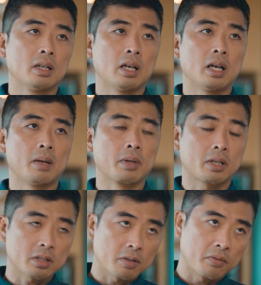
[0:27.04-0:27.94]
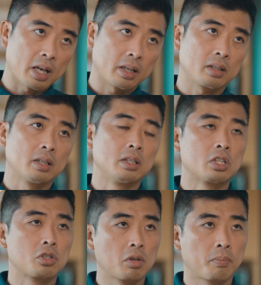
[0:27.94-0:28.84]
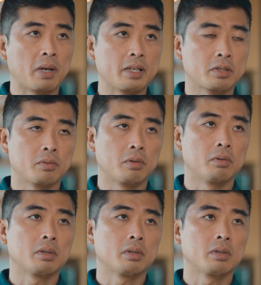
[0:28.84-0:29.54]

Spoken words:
And because of that, digital plays a role.